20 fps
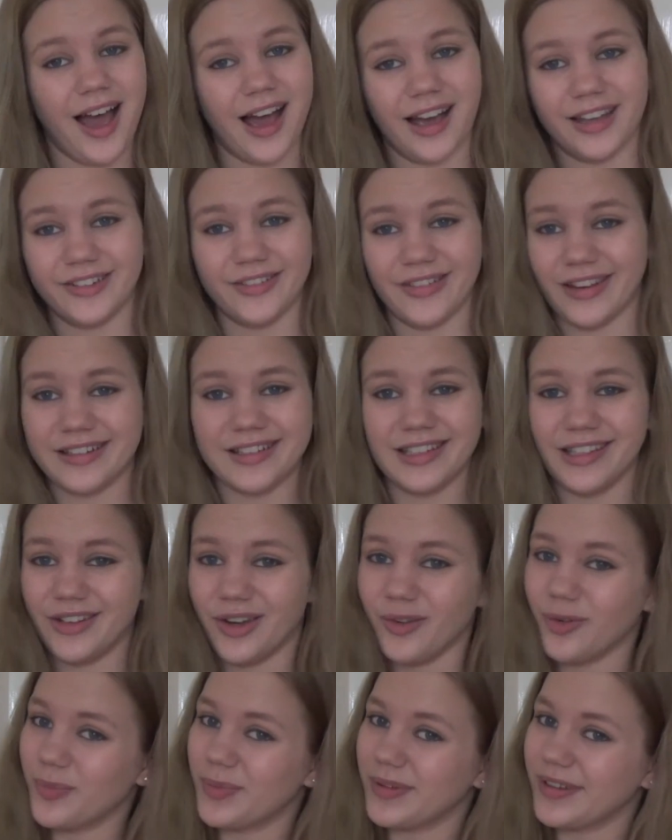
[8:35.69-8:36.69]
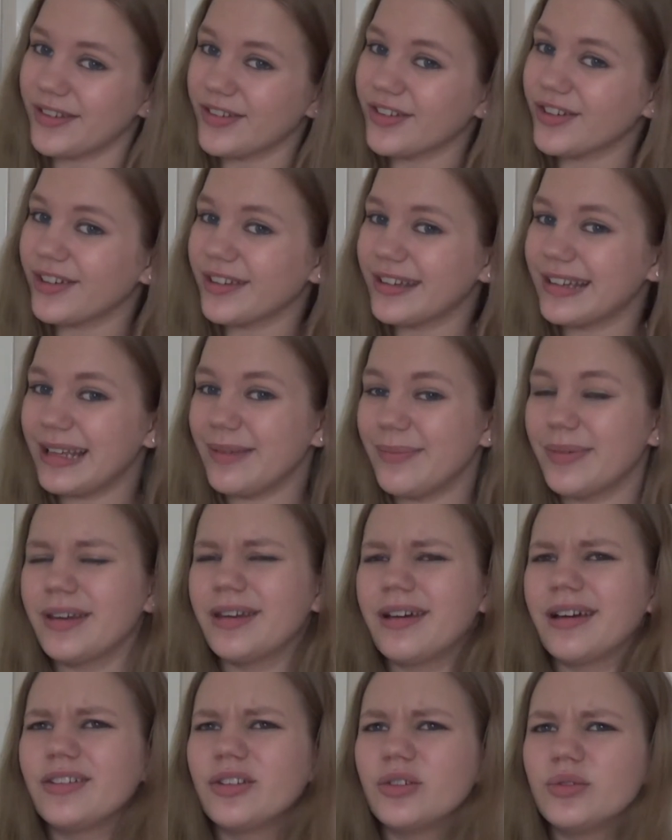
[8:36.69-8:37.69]
I don't actually know what position I sleep in.
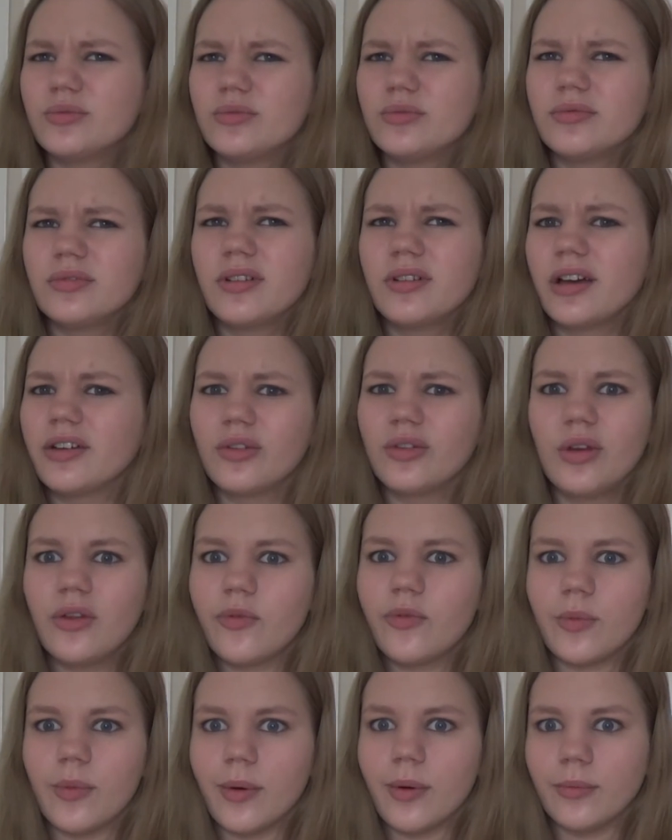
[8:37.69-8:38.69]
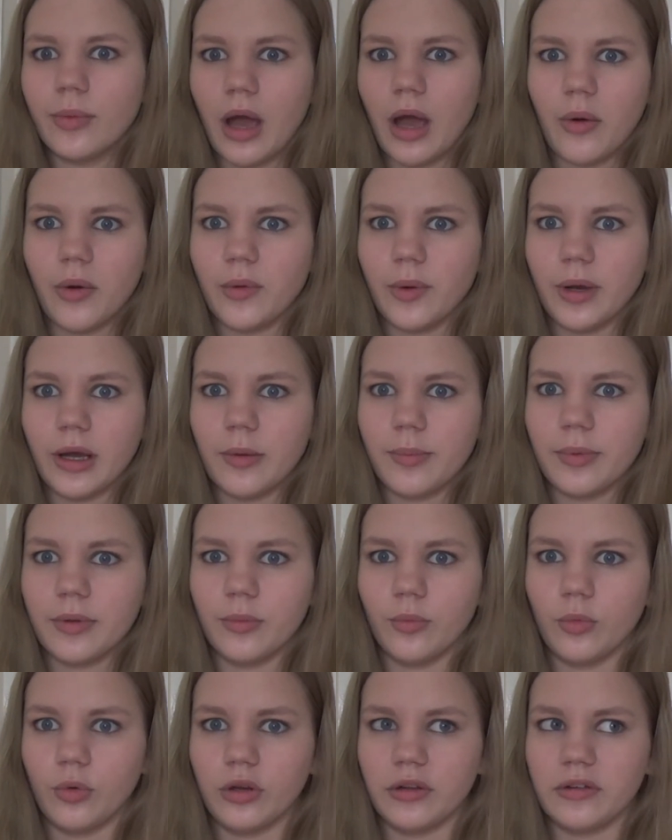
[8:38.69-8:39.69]
I don't even remember how I wake up in the
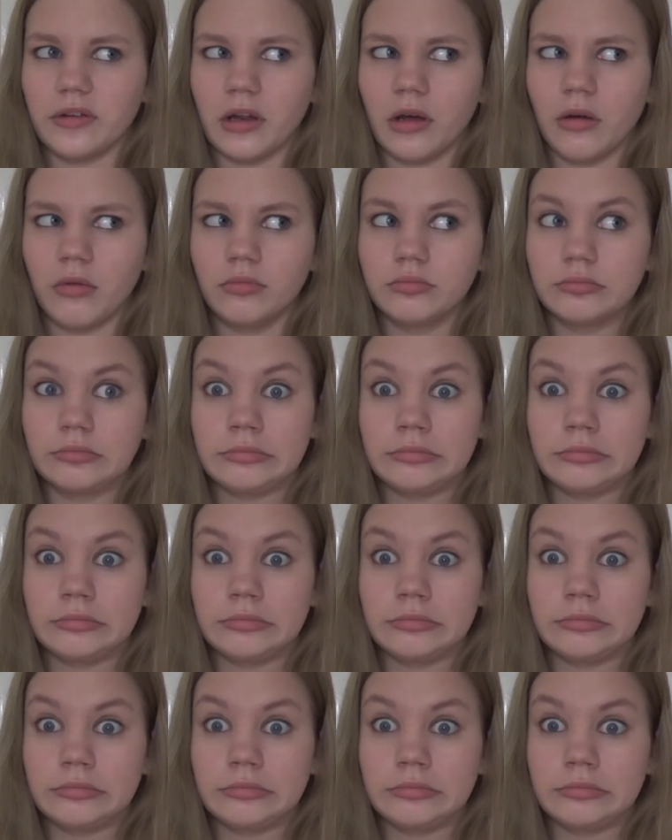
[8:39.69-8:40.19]
mornings now.